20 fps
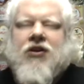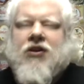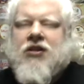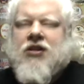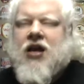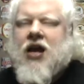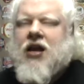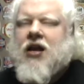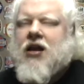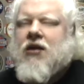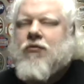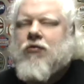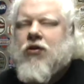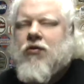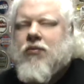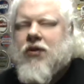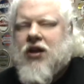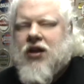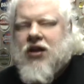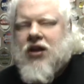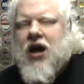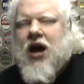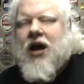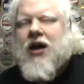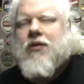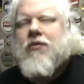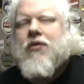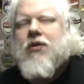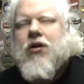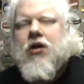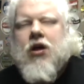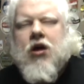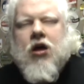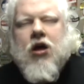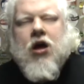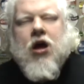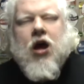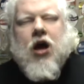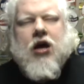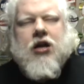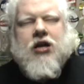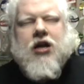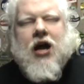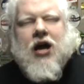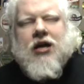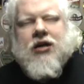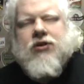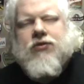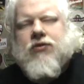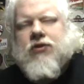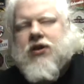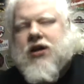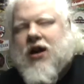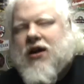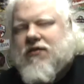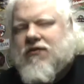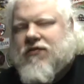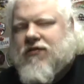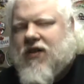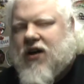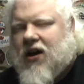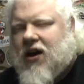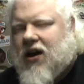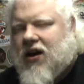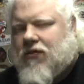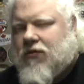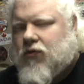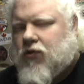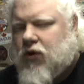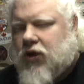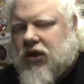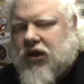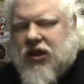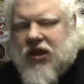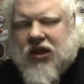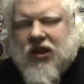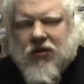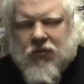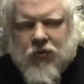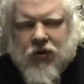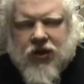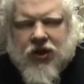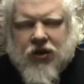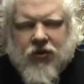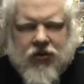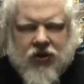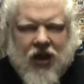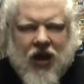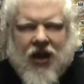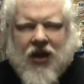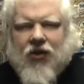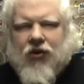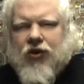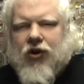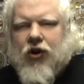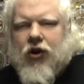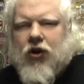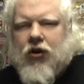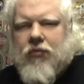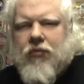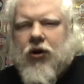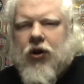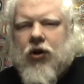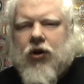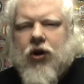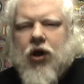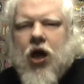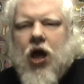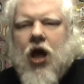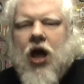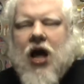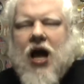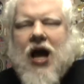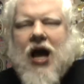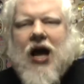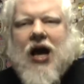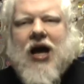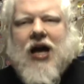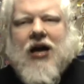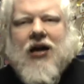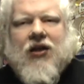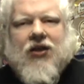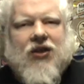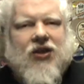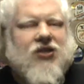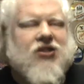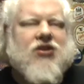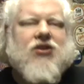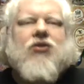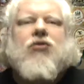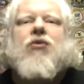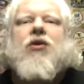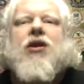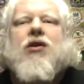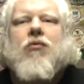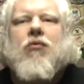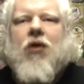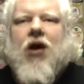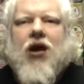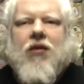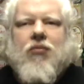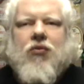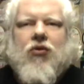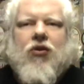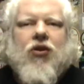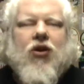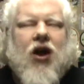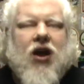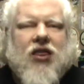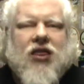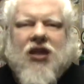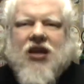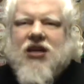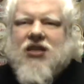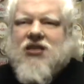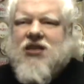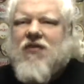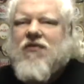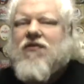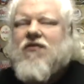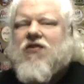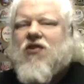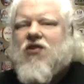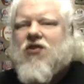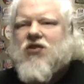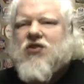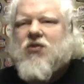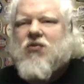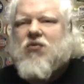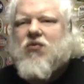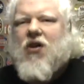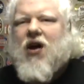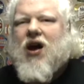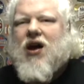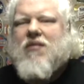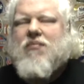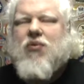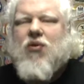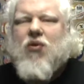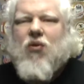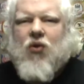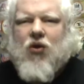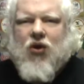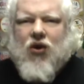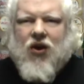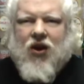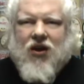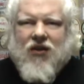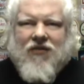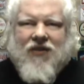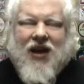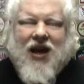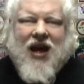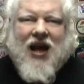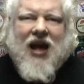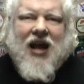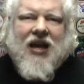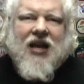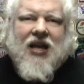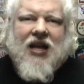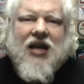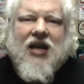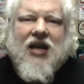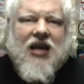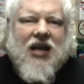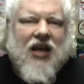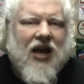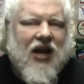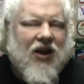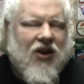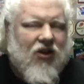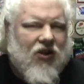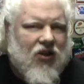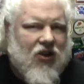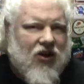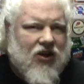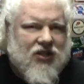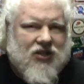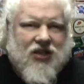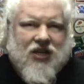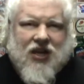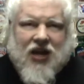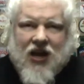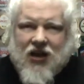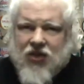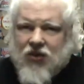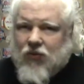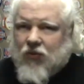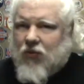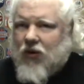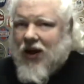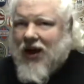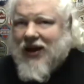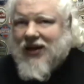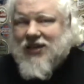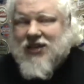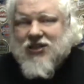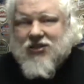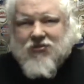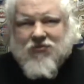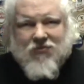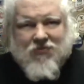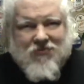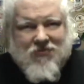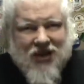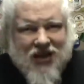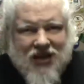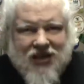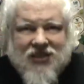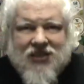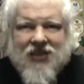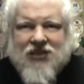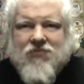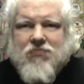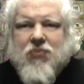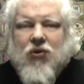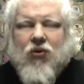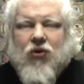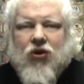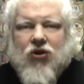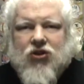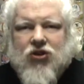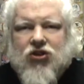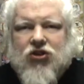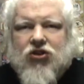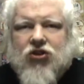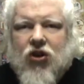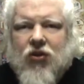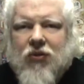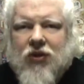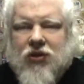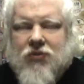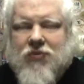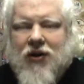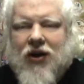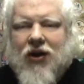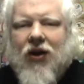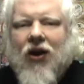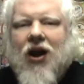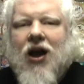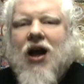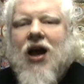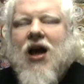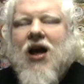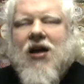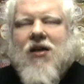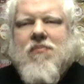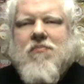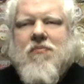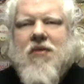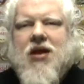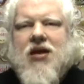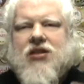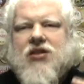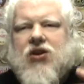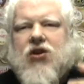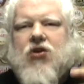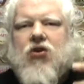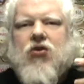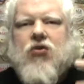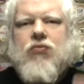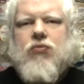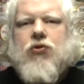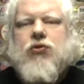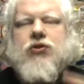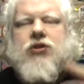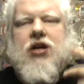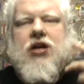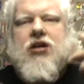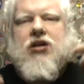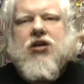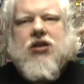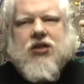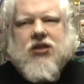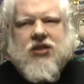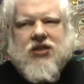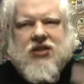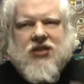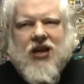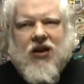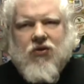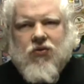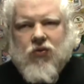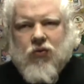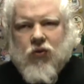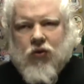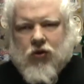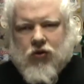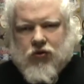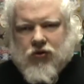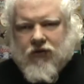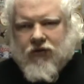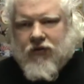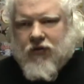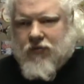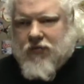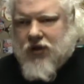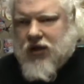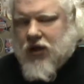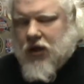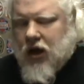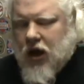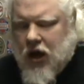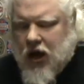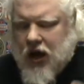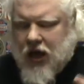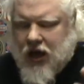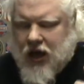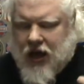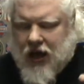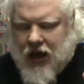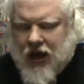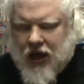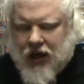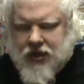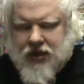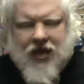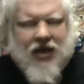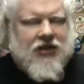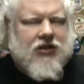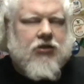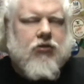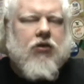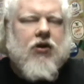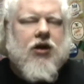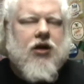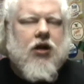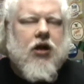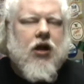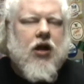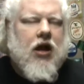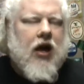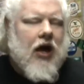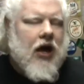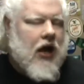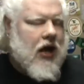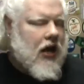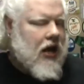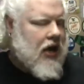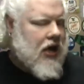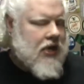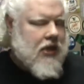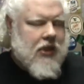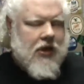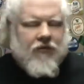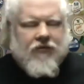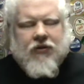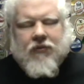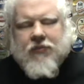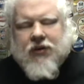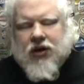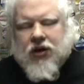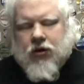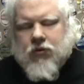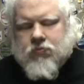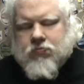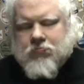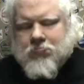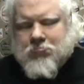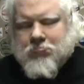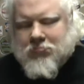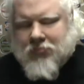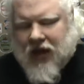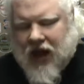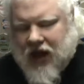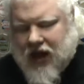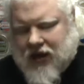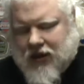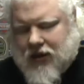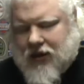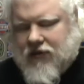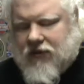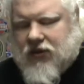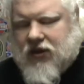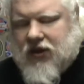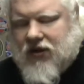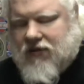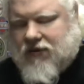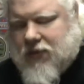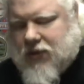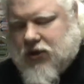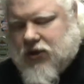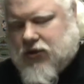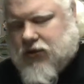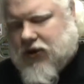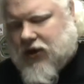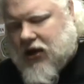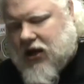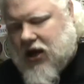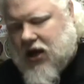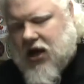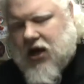out of 10. It would have been a 9 to a 9.5 without that alcohol burn. This is a great rye porter. I think it's the first rye porter I've had, in all honesty, and the rye just makes this porter so much better. It makes it almost into the stout world for me, and that's great. I love the beer. I love what they've been doing.